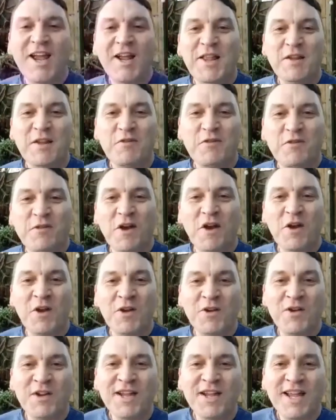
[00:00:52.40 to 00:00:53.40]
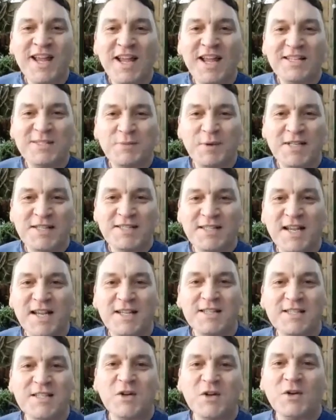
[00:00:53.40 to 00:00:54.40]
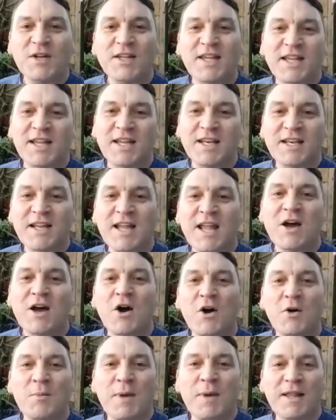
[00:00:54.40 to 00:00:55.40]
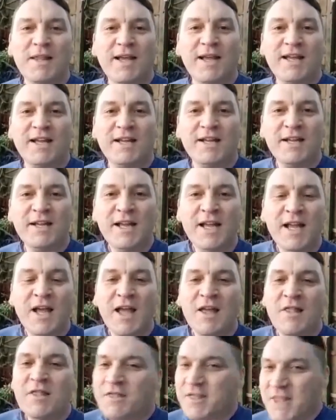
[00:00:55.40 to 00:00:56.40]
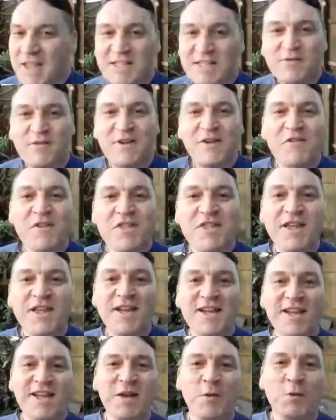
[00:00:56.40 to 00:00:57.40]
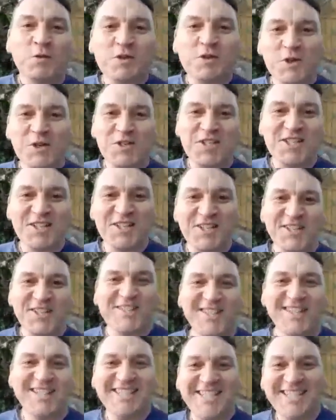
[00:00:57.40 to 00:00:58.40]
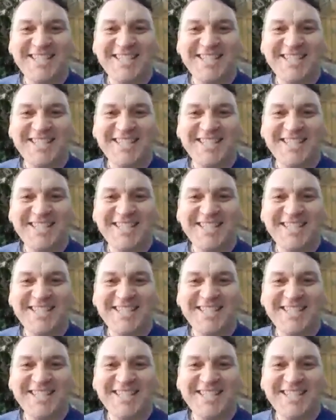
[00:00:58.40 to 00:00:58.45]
in the flow as we start school again on Monday. Thanks for everything. Talk soon.